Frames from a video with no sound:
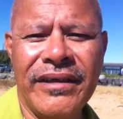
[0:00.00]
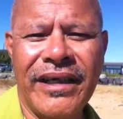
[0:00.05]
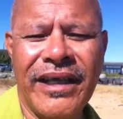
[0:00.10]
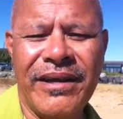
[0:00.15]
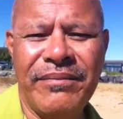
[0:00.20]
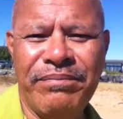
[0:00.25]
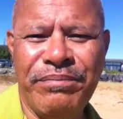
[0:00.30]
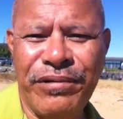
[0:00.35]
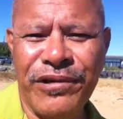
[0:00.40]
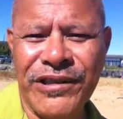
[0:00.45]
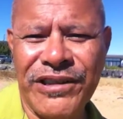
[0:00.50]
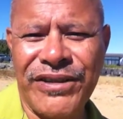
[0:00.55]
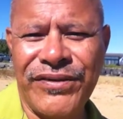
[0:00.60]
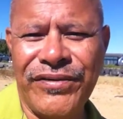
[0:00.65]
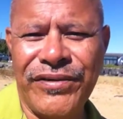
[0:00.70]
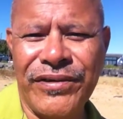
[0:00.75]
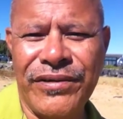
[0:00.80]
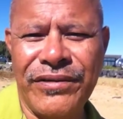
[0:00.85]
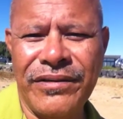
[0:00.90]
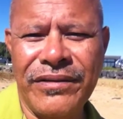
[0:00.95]
and push
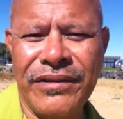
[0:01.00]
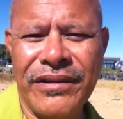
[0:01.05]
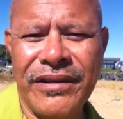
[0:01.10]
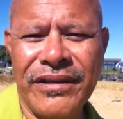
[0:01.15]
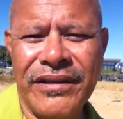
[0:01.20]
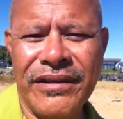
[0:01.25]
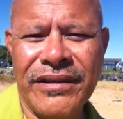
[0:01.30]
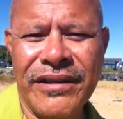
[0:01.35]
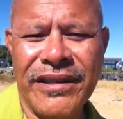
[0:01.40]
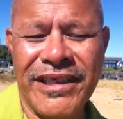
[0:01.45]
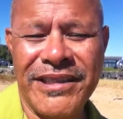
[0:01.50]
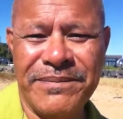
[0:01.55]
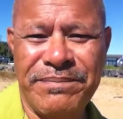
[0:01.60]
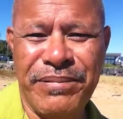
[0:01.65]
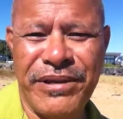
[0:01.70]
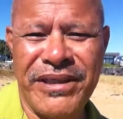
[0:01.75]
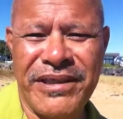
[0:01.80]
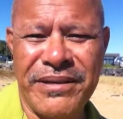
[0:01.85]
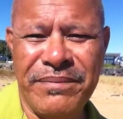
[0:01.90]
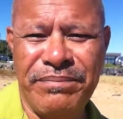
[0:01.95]
through as
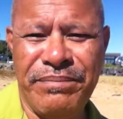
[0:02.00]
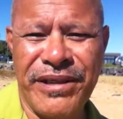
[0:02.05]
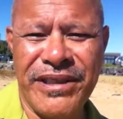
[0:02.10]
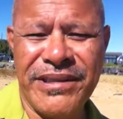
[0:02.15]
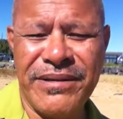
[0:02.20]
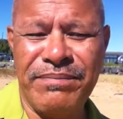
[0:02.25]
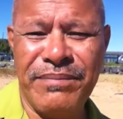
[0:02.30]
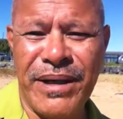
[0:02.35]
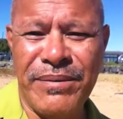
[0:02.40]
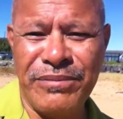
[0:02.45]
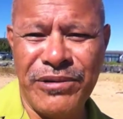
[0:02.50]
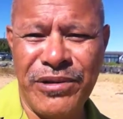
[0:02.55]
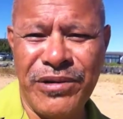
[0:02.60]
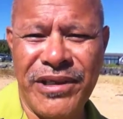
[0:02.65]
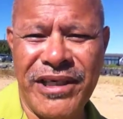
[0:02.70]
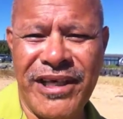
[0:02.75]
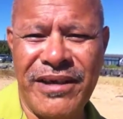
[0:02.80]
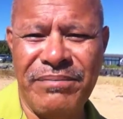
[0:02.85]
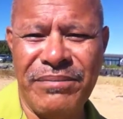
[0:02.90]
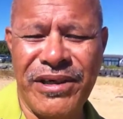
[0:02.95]
being the best mum you
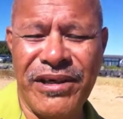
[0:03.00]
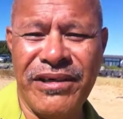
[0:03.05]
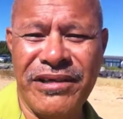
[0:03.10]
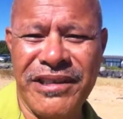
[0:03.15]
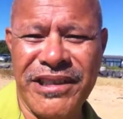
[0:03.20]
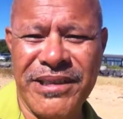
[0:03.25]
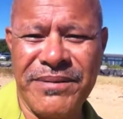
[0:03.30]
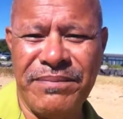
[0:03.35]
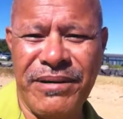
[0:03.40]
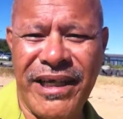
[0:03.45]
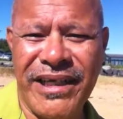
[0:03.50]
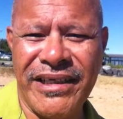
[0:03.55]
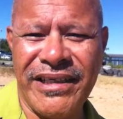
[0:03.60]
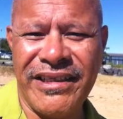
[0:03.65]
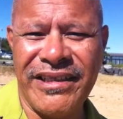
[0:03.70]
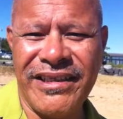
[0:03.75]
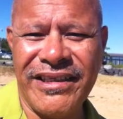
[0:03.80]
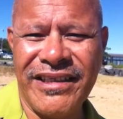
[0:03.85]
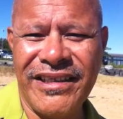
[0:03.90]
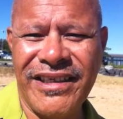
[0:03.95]
can be on this
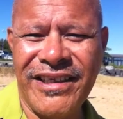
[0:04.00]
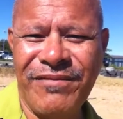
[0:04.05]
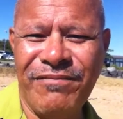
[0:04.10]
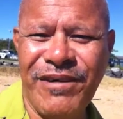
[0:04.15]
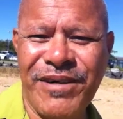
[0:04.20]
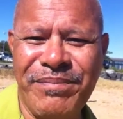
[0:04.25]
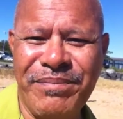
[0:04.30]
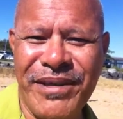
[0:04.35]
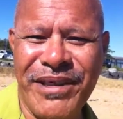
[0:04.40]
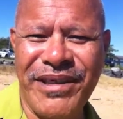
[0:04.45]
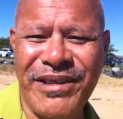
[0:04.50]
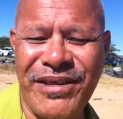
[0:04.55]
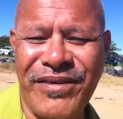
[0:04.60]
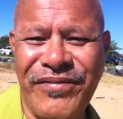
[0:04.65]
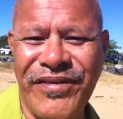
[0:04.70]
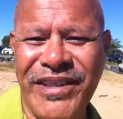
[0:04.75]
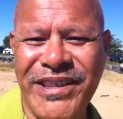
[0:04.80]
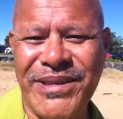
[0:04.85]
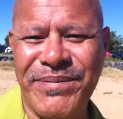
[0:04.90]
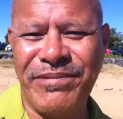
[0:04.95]
planet. 1 minute
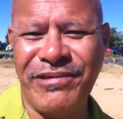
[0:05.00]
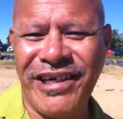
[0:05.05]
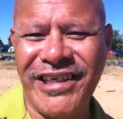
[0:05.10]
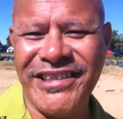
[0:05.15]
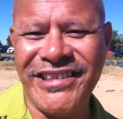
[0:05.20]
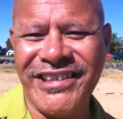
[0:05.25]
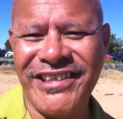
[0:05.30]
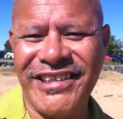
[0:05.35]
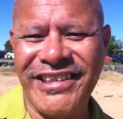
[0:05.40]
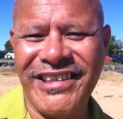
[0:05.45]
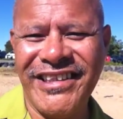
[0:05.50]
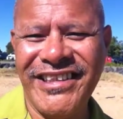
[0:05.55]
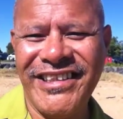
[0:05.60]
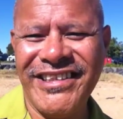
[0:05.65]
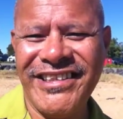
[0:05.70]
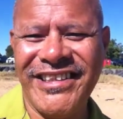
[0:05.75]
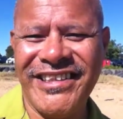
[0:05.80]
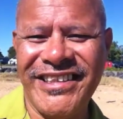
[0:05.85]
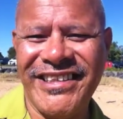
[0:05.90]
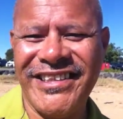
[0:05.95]
of inspiration.
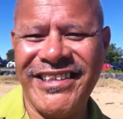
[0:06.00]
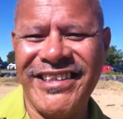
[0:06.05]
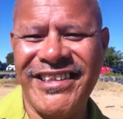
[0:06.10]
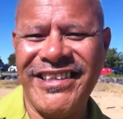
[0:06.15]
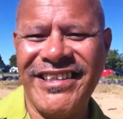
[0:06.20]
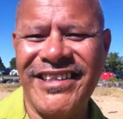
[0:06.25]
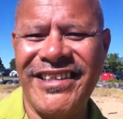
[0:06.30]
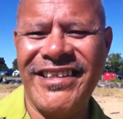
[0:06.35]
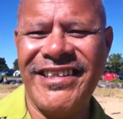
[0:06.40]
Cheers.